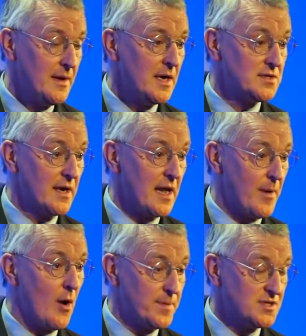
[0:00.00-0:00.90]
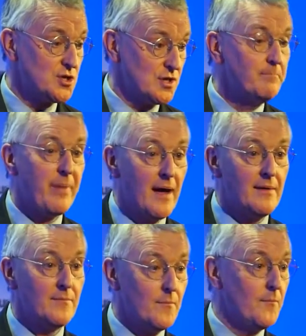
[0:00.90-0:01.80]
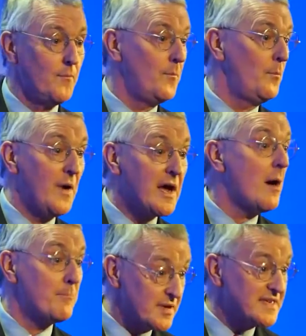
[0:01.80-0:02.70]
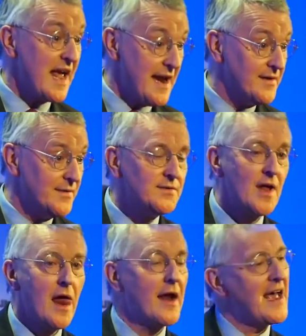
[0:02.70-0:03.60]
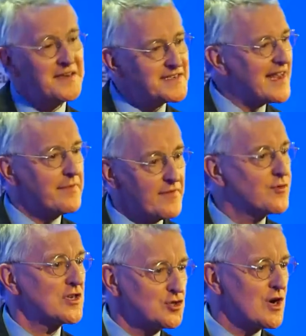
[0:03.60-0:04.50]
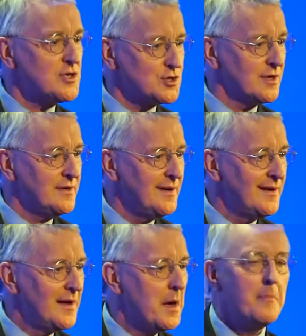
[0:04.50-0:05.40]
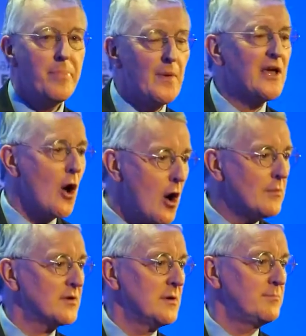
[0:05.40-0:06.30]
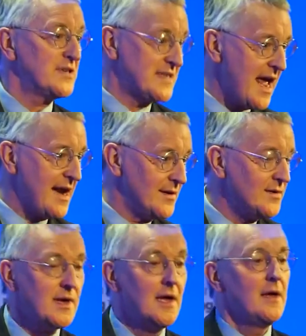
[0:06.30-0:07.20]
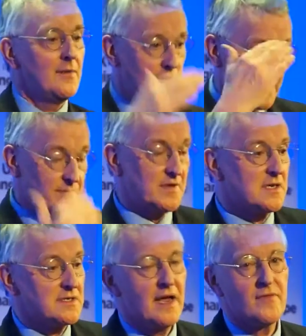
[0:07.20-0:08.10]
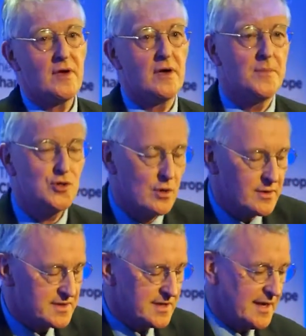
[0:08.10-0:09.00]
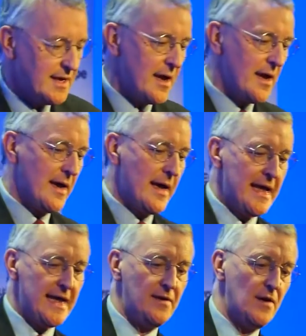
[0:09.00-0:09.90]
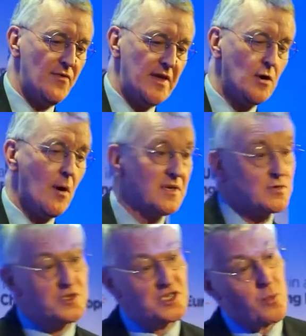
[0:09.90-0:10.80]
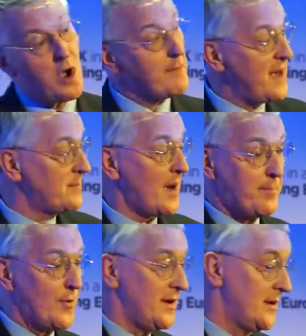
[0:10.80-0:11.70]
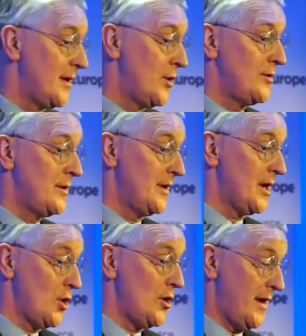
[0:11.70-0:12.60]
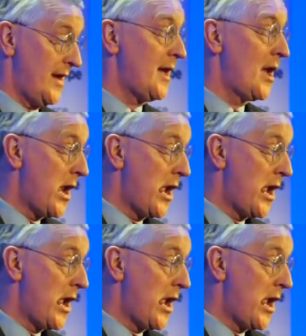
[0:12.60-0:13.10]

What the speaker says: as the Labour opposition, but we can't pretend, and I understand the frustration, but we can't pretend that the government doesn't have a majority in the Commons, which is why I made my point a little earlier.